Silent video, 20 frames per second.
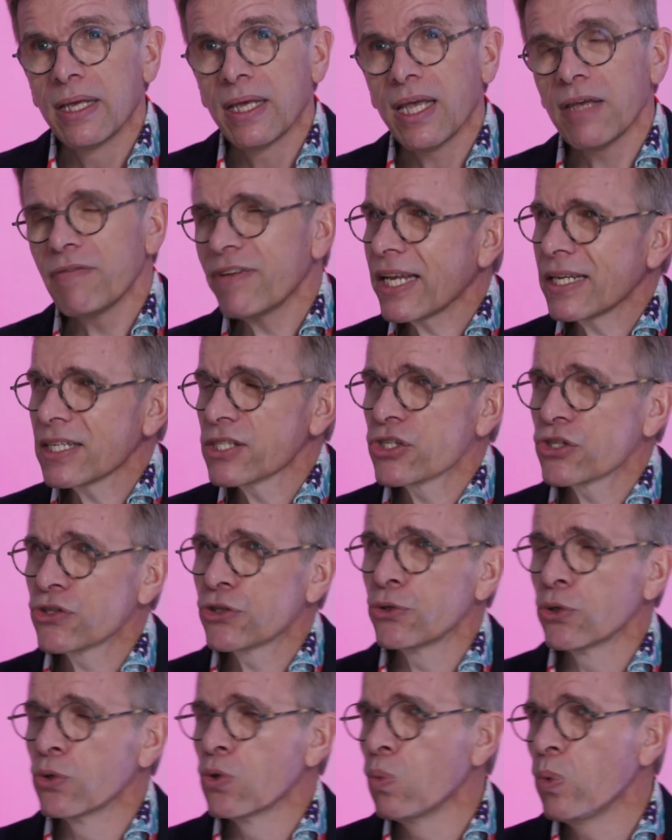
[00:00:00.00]
If that is
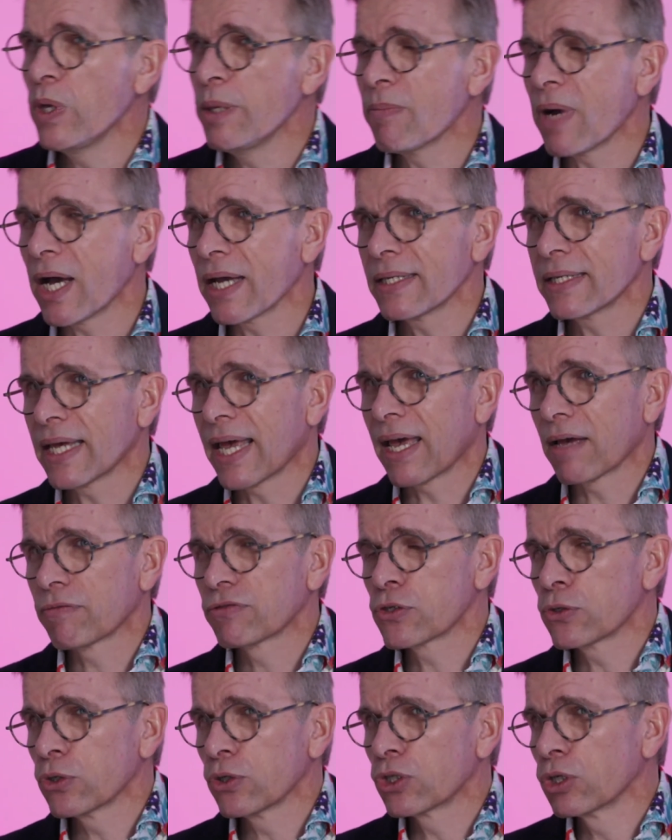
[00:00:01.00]
true, we might have
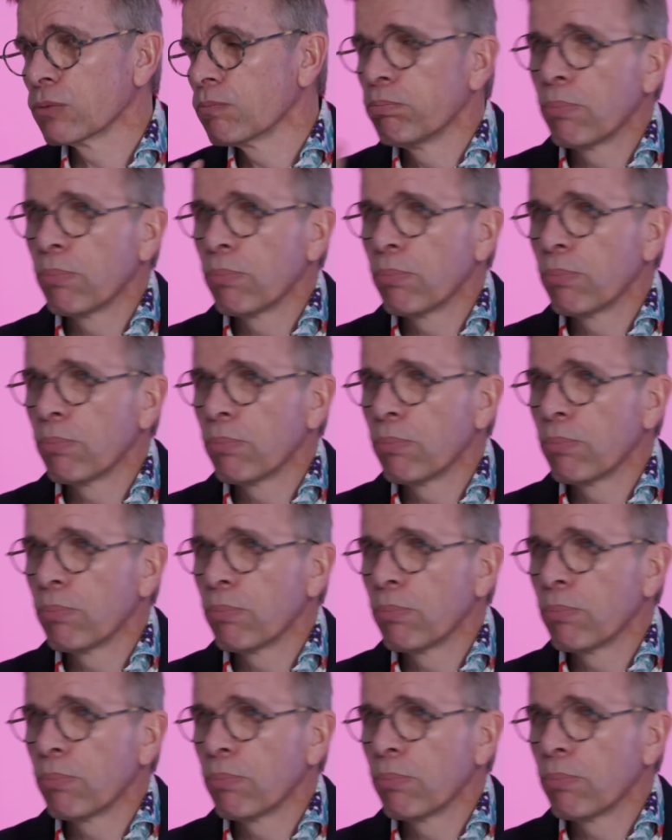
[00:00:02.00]
certain